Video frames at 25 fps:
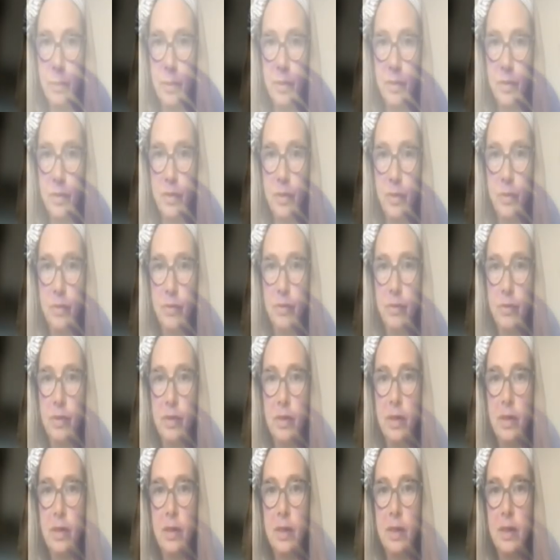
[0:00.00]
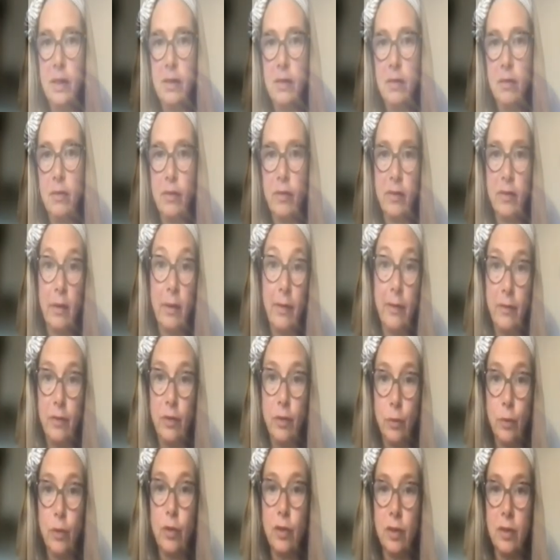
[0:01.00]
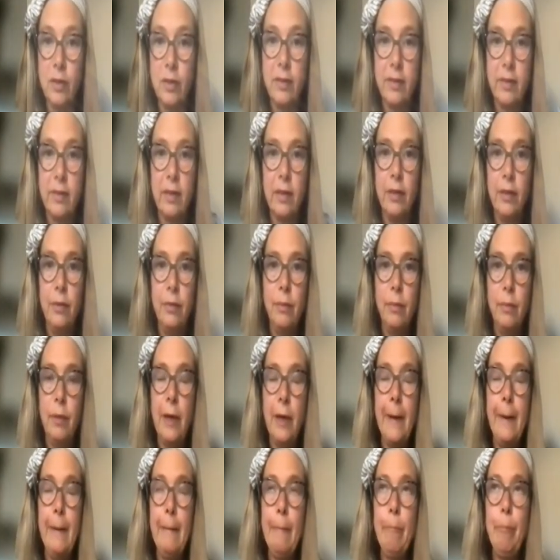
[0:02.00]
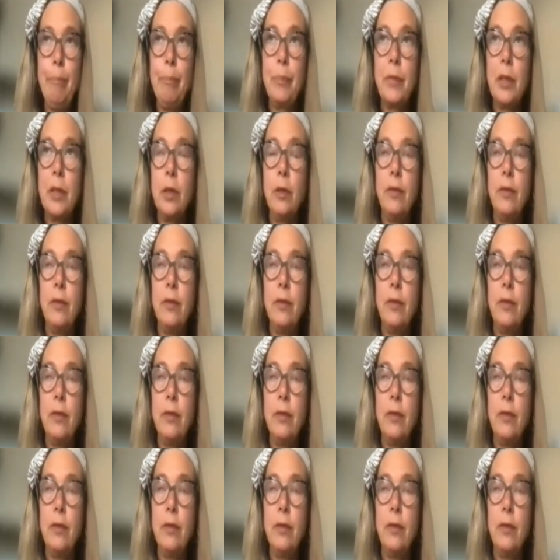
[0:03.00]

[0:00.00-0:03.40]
children, and also I have a daughter, so um who's